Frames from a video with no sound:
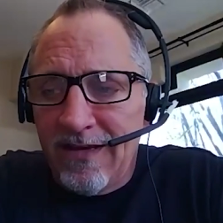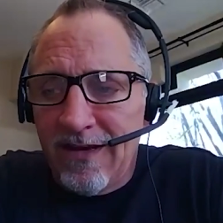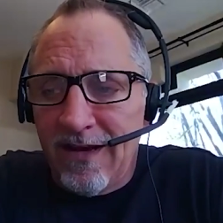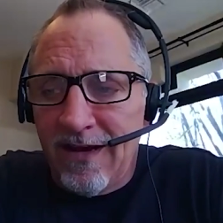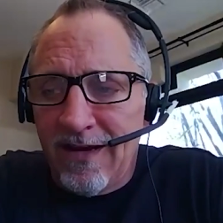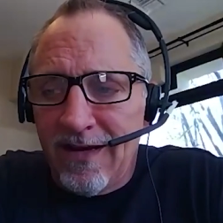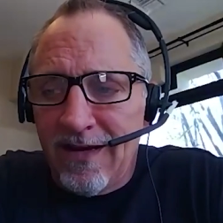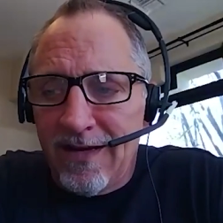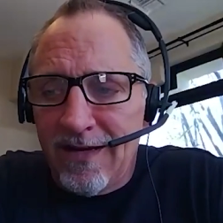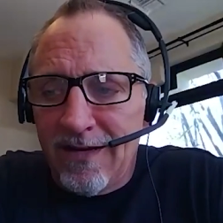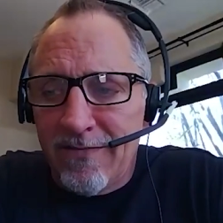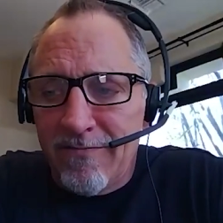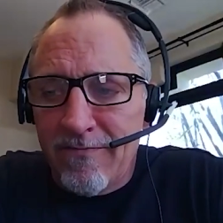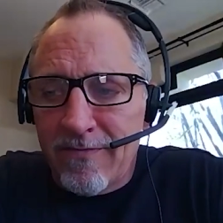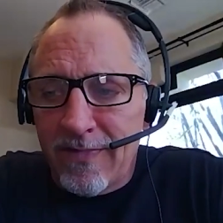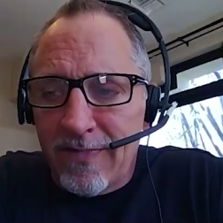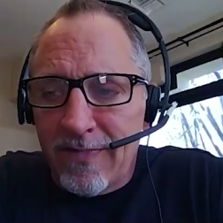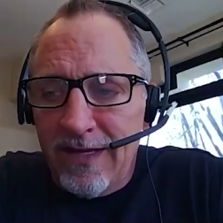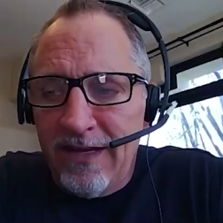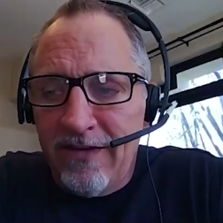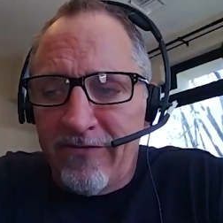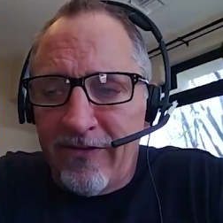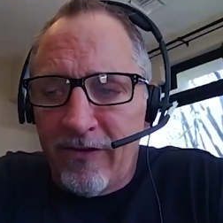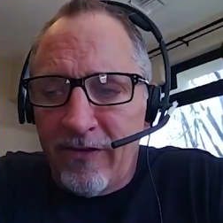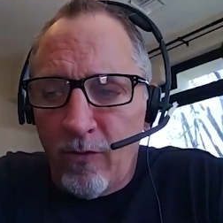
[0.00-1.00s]
um,
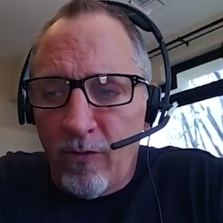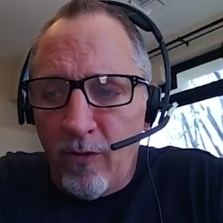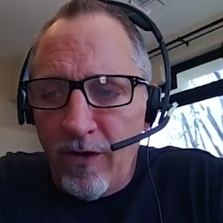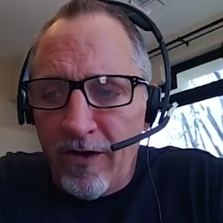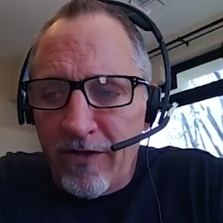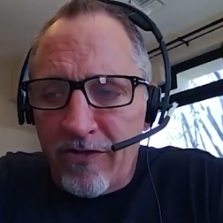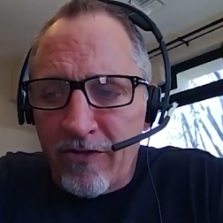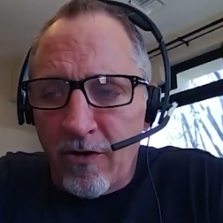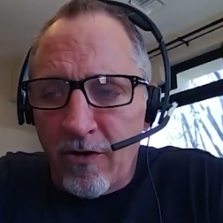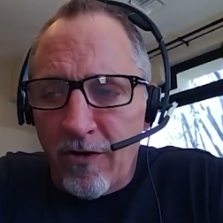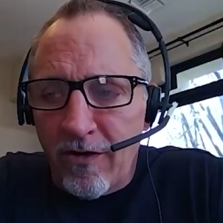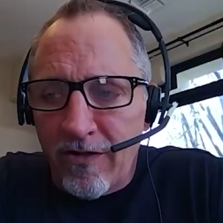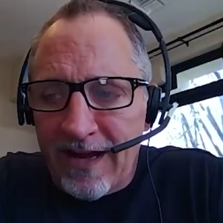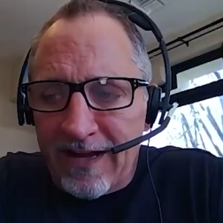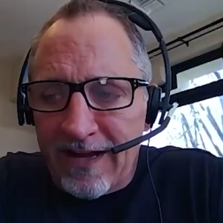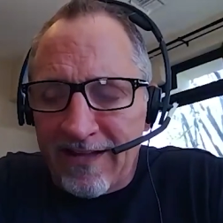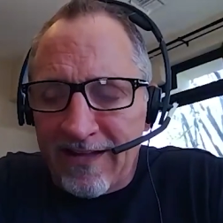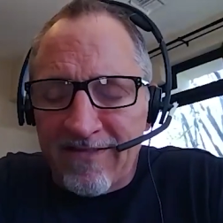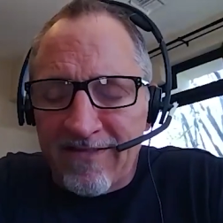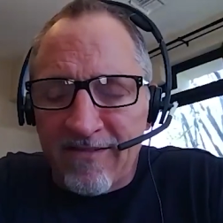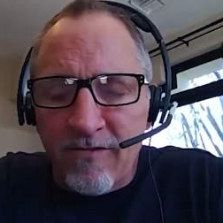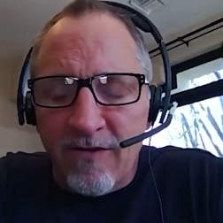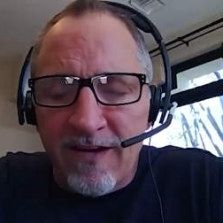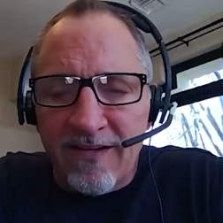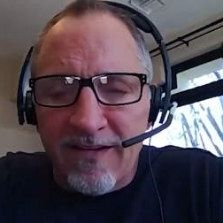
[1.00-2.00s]
even with all that
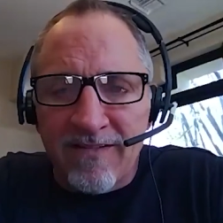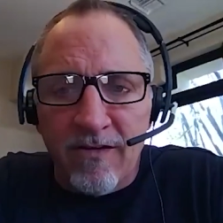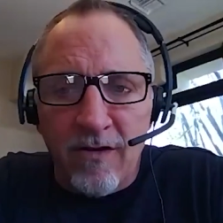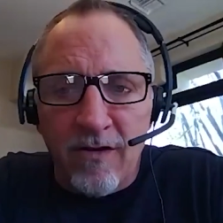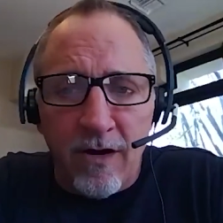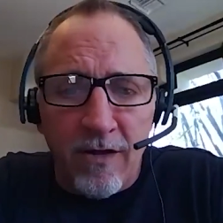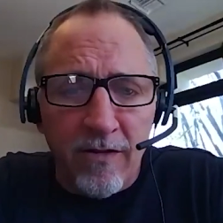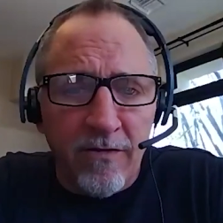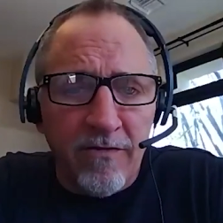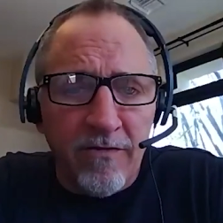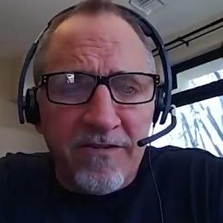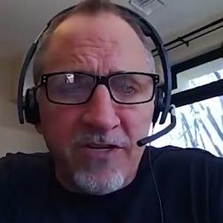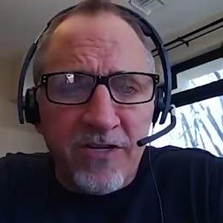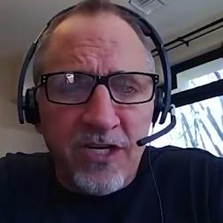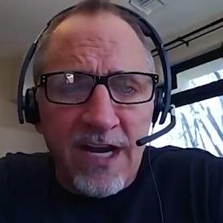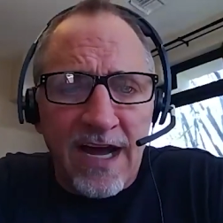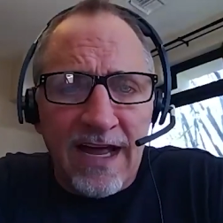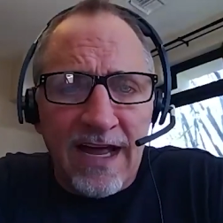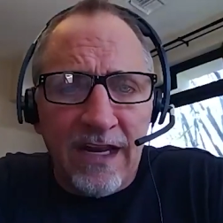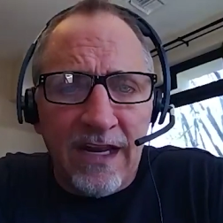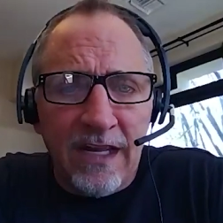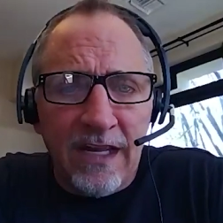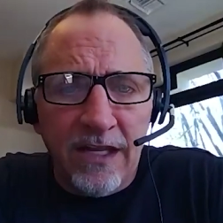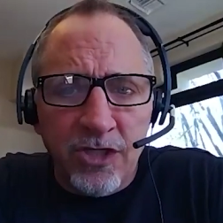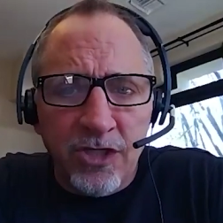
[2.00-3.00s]
stress and all those
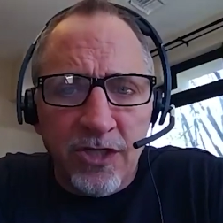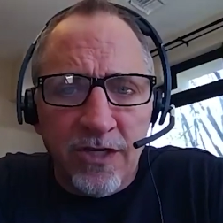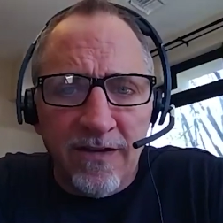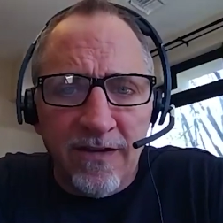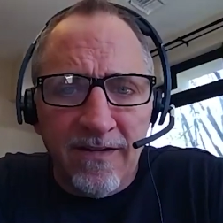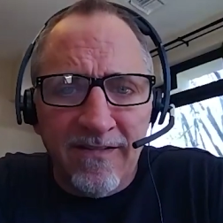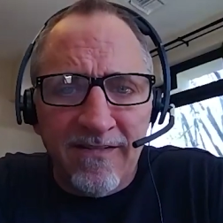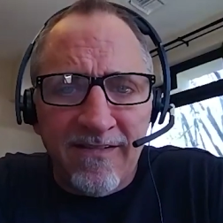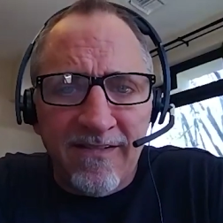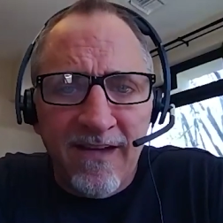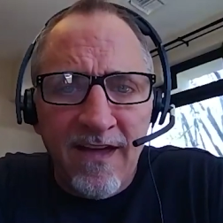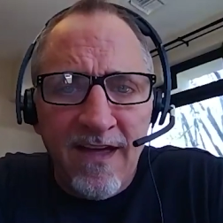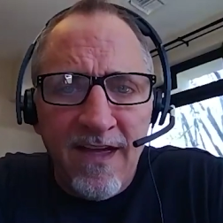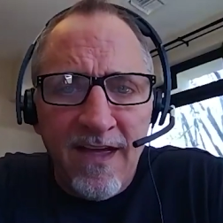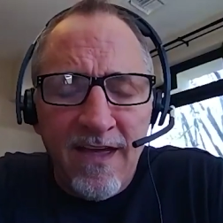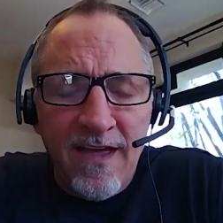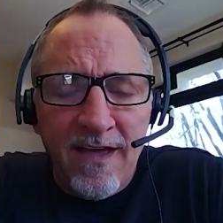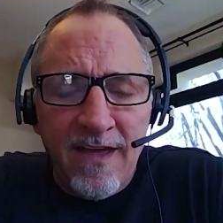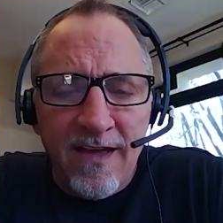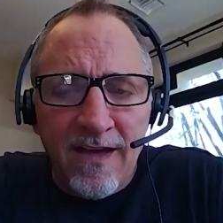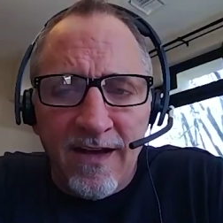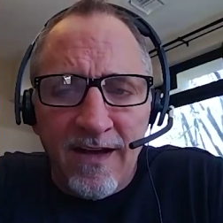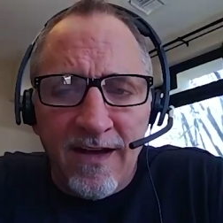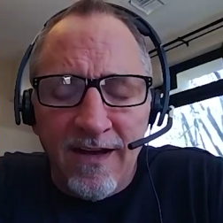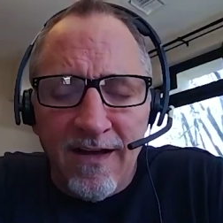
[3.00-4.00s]
challenges
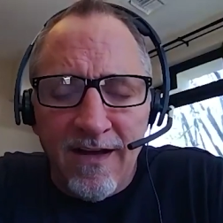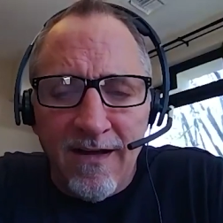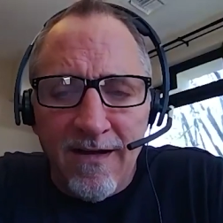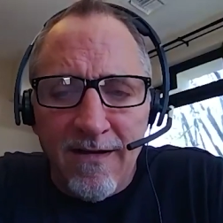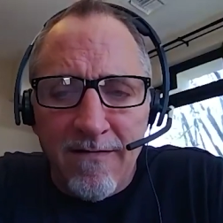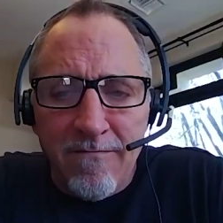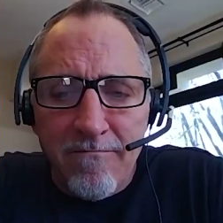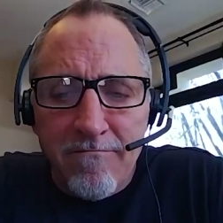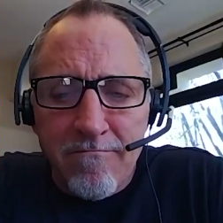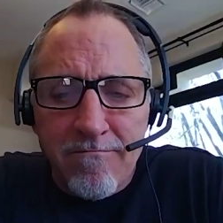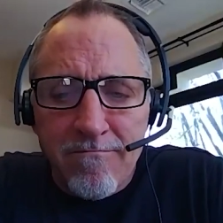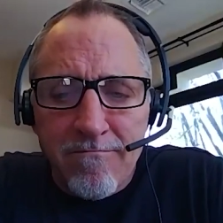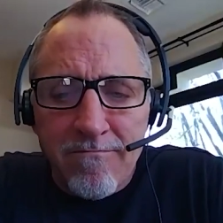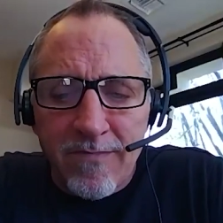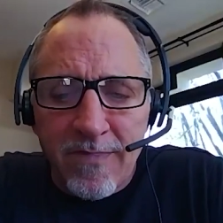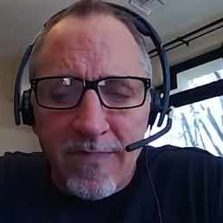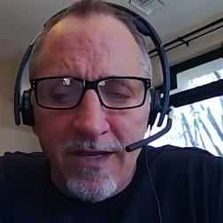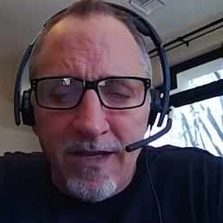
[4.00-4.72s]
um,